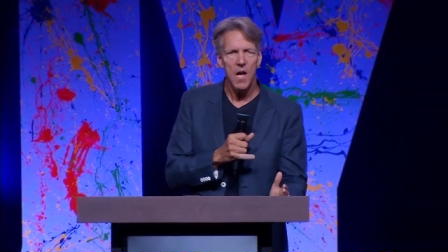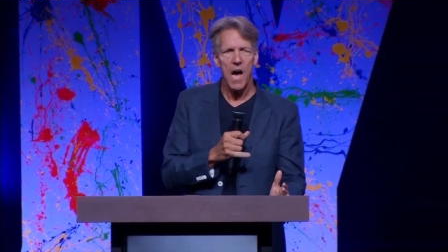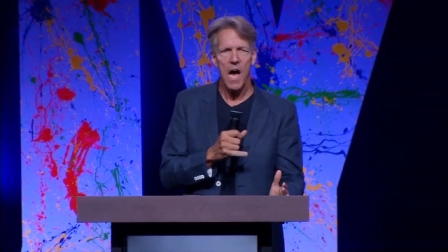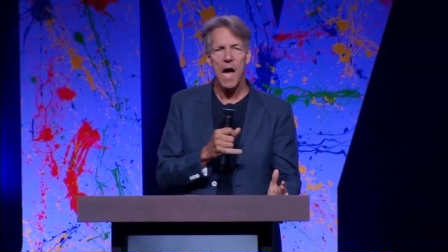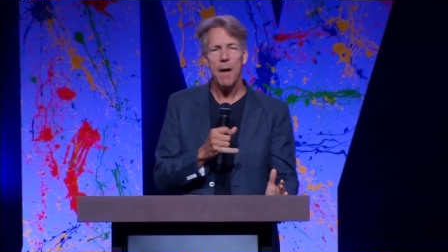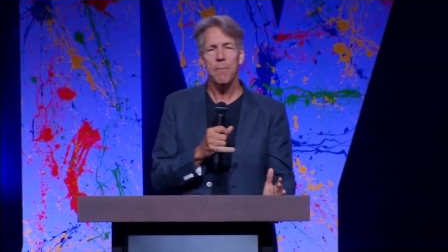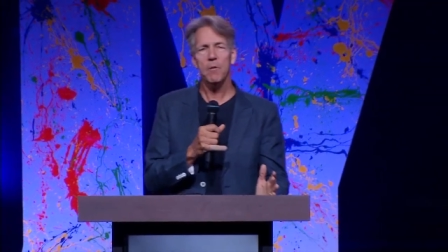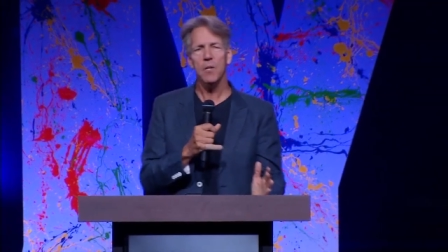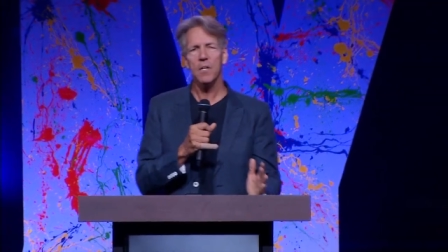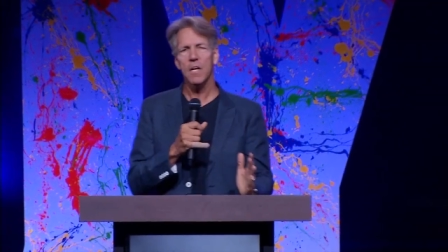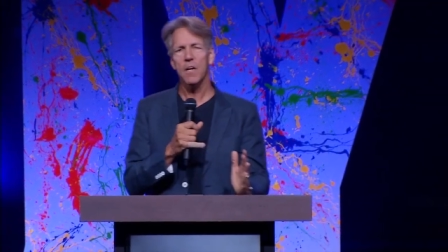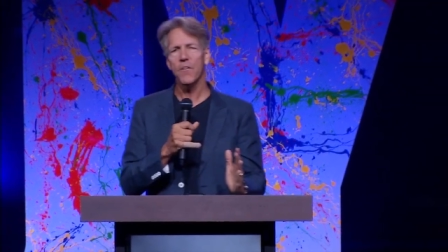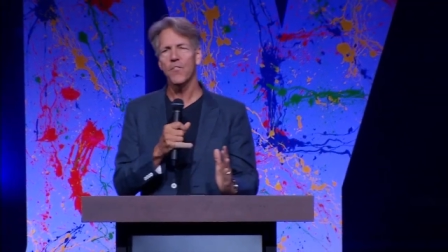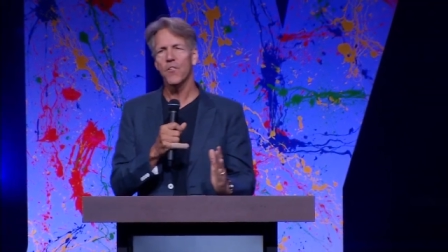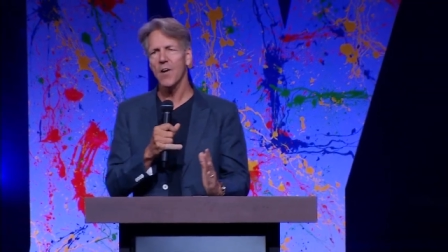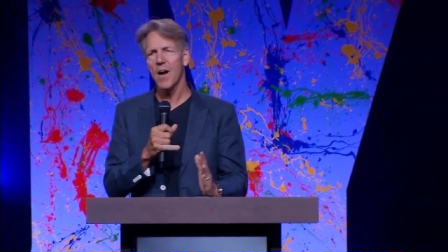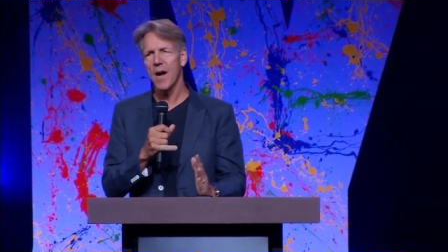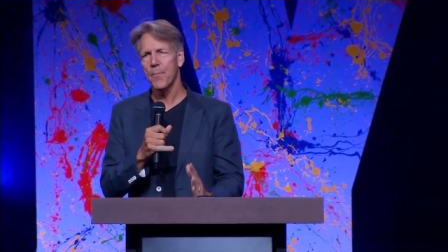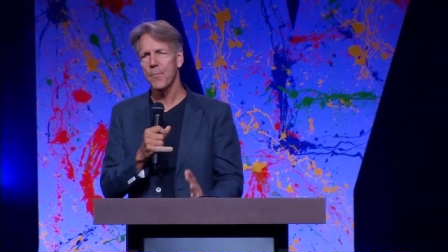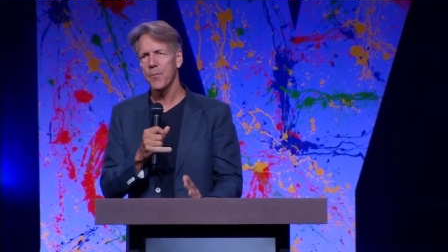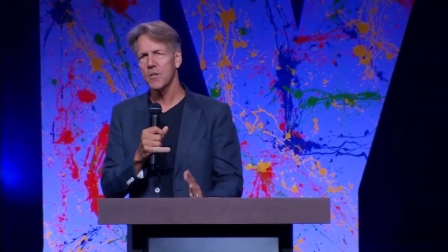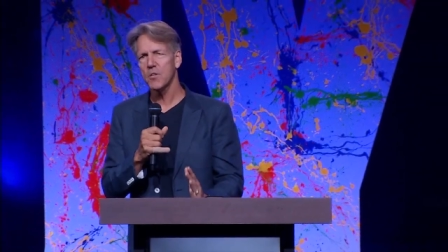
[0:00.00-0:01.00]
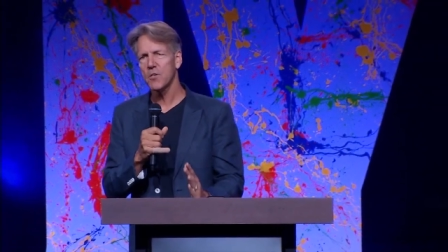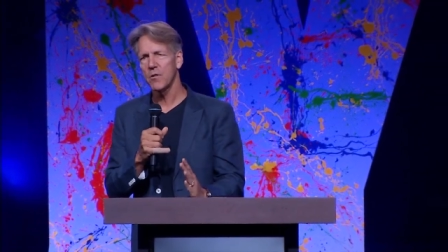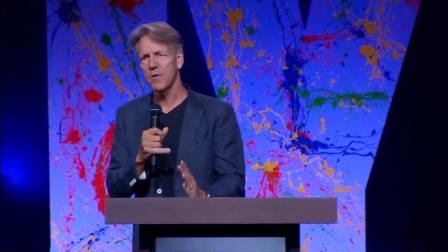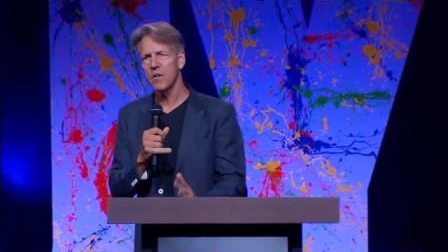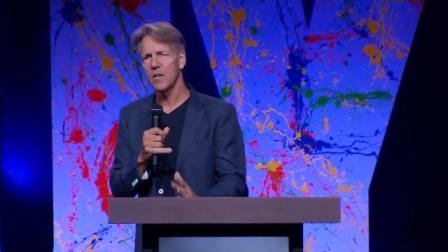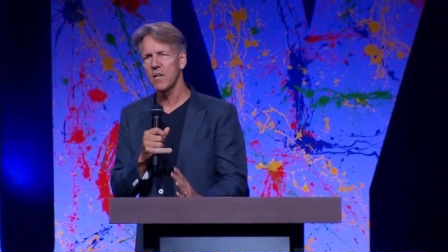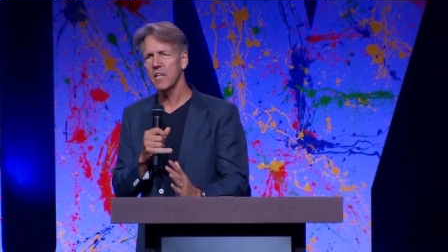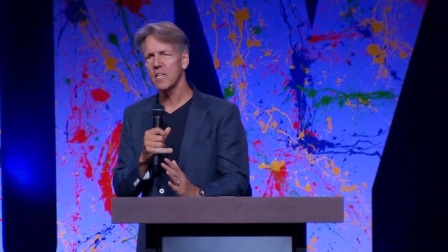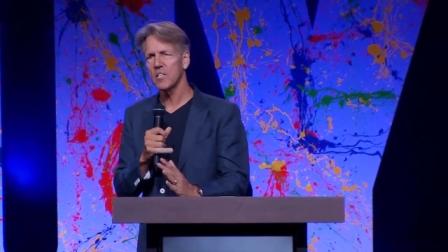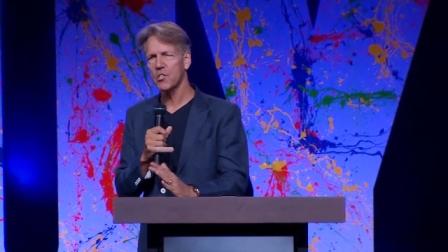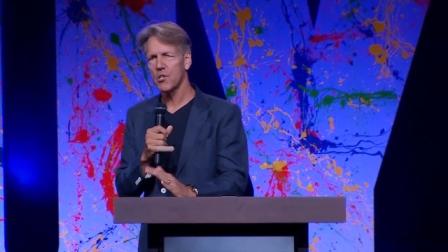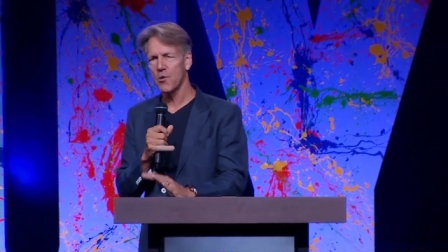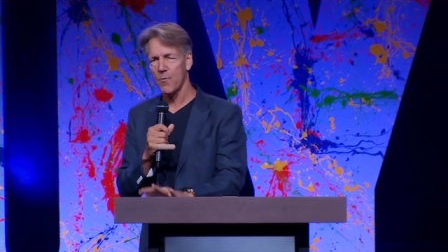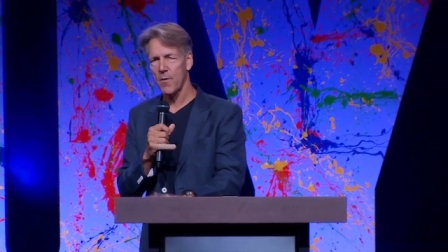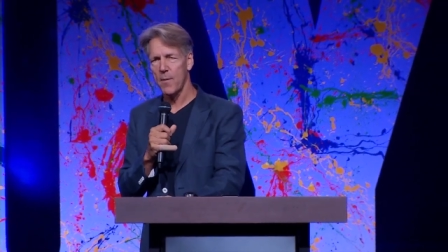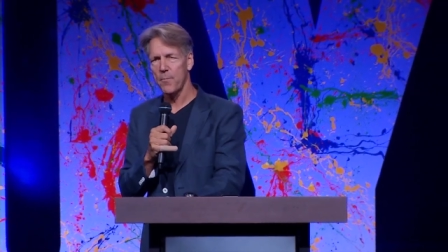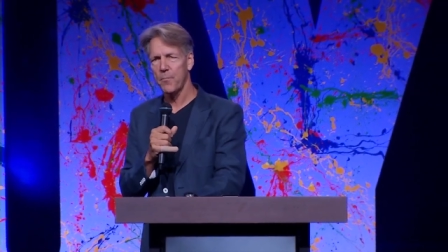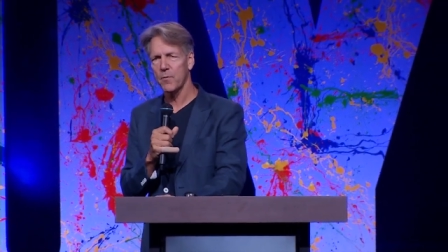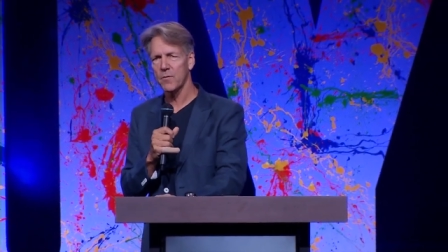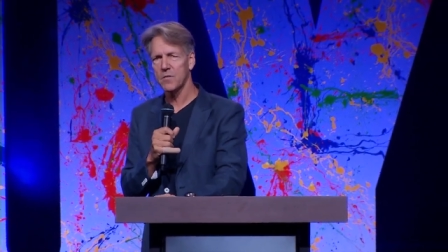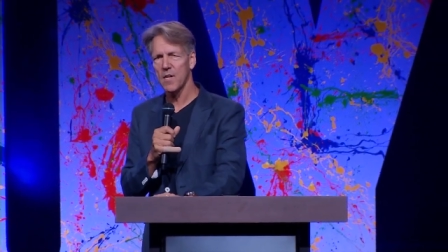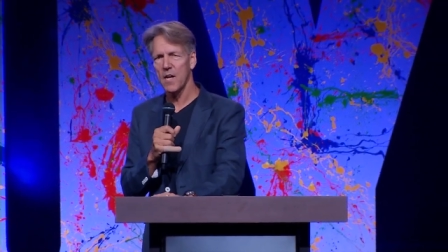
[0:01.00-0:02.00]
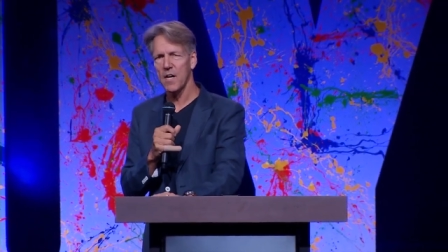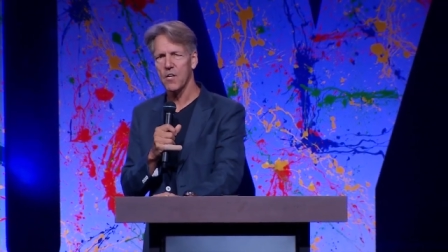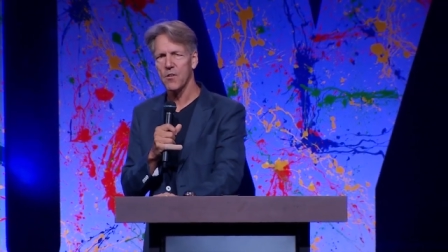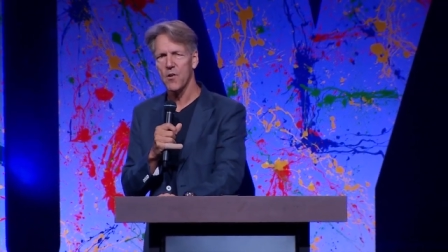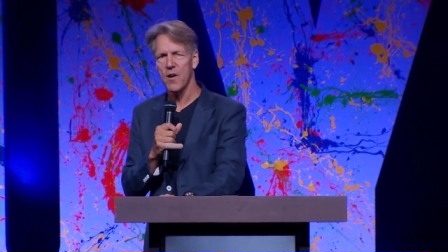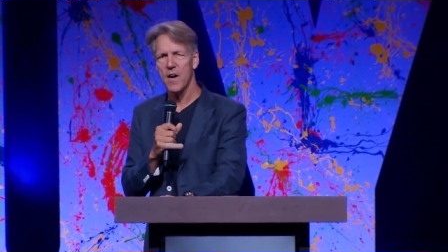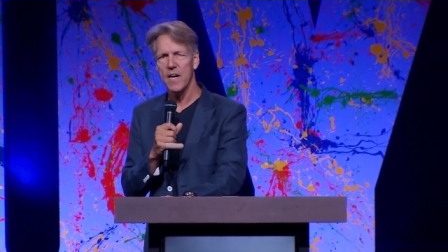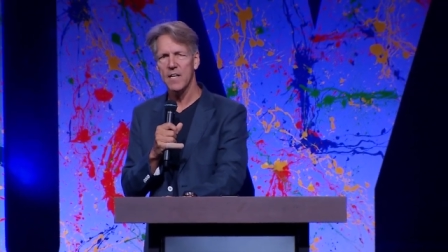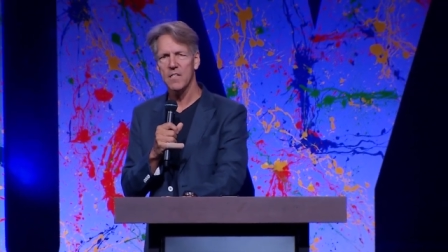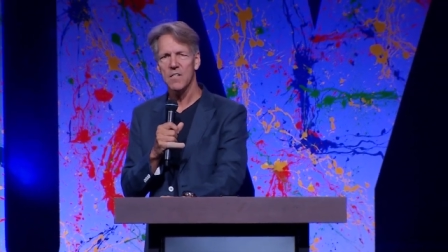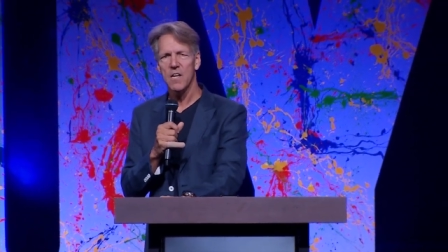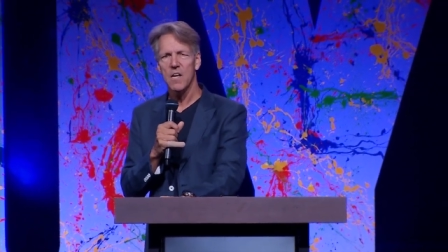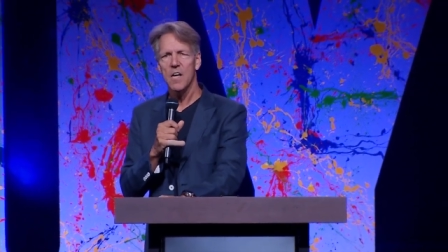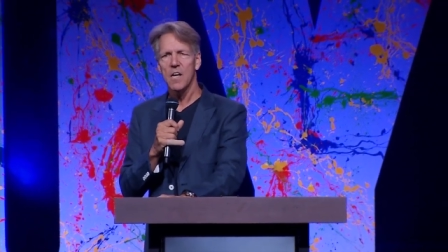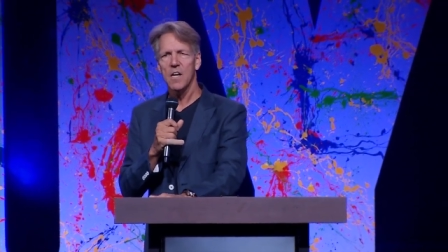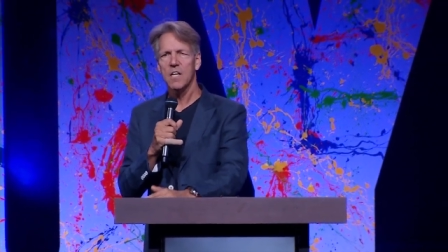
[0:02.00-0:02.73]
I'm looking for opportunities to represent Christ